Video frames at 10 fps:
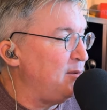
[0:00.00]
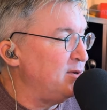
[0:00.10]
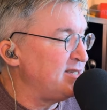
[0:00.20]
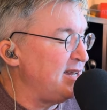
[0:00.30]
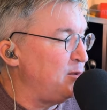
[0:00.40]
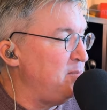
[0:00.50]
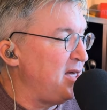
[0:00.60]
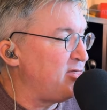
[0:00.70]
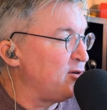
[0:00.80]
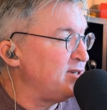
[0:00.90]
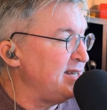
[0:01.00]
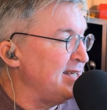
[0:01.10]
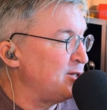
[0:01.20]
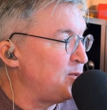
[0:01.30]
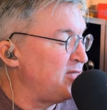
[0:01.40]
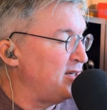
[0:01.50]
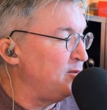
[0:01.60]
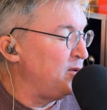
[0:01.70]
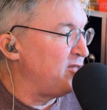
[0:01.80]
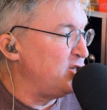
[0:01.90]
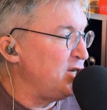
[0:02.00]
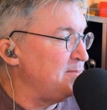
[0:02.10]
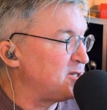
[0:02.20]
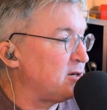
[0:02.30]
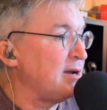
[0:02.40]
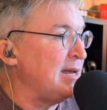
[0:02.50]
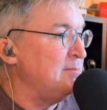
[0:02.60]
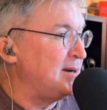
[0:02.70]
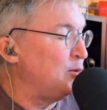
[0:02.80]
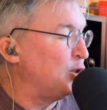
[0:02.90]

Yeah. Was that it would be a 13 inch with a with a cheap screen, but it yep.